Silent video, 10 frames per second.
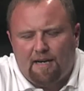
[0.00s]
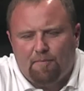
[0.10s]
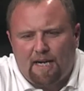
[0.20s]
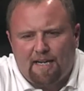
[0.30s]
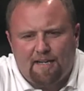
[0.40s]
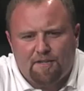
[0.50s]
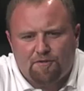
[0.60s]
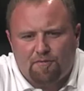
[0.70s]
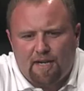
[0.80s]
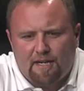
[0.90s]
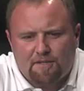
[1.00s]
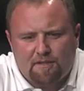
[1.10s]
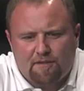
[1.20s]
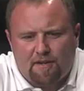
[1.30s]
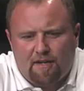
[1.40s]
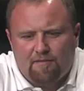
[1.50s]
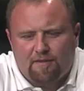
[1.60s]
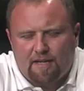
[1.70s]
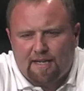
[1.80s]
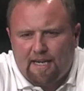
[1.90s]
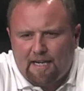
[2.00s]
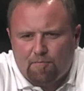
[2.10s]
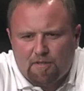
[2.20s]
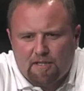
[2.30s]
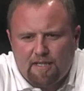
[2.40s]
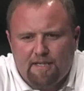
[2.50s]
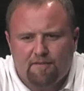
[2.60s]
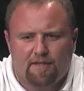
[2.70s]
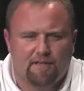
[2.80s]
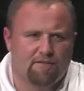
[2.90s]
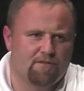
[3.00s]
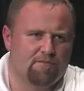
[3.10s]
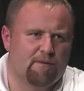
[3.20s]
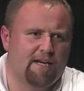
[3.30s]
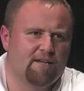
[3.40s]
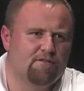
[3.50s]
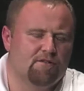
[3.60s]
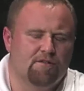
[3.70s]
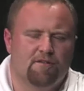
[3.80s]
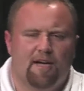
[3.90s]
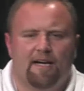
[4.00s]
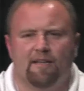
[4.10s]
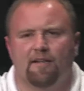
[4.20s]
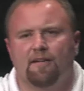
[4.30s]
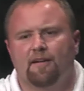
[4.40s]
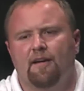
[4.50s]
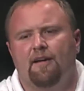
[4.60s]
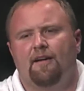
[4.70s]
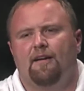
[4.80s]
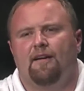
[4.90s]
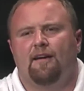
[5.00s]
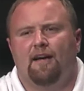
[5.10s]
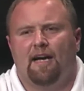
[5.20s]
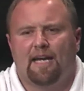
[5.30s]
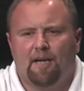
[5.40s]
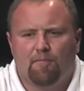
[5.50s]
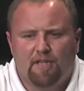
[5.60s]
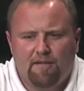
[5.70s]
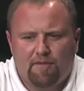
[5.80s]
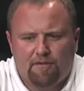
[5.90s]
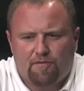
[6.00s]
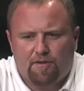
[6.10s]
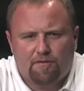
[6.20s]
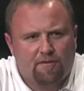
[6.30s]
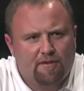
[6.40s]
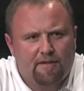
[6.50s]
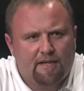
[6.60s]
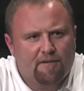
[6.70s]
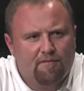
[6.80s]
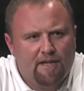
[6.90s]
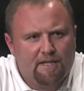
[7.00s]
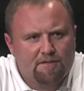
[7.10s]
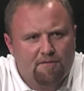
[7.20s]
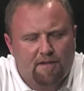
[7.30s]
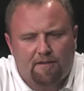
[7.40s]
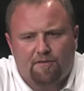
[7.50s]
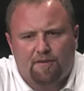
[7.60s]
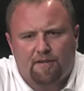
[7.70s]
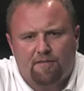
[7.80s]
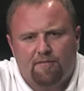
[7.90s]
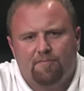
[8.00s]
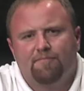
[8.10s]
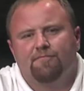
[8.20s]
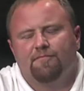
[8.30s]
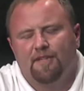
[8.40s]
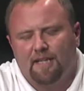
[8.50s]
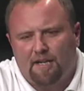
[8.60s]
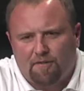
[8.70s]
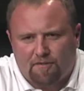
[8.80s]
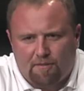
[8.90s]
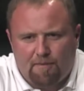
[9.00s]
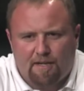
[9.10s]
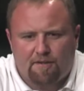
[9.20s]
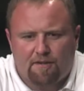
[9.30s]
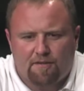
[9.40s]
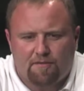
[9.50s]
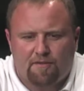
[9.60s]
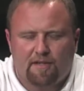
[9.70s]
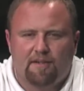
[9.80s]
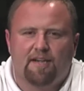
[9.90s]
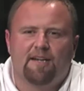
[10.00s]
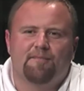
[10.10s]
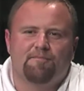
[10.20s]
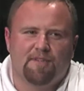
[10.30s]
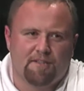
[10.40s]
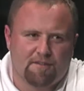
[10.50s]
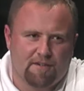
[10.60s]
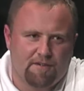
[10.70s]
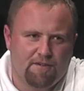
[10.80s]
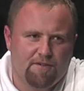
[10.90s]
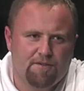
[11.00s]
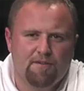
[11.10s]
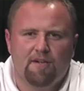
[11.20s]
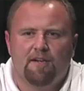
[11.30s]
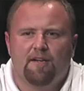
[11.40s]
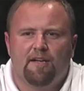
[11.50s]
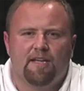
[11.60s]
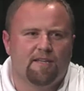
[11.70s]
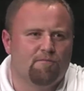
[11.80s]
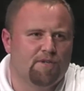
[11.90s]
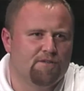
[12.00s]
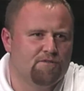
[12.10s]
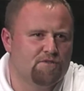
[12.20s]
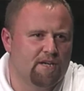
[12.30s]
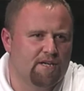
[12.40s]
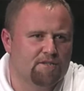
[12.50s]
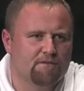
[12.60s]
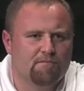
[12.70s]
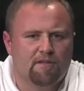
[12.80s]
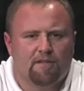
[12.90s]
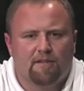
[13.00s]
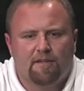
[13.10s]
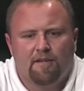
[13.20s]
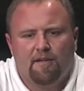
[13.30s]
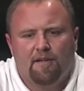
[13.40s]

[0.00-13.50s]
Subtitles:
my initial reaction is often, I can't believe, and this is my internal dialogue, I can't believe these folks aren't taking advantage of all this stuff. Then I always come back to ours and saying, neither did you, and then we just change completely.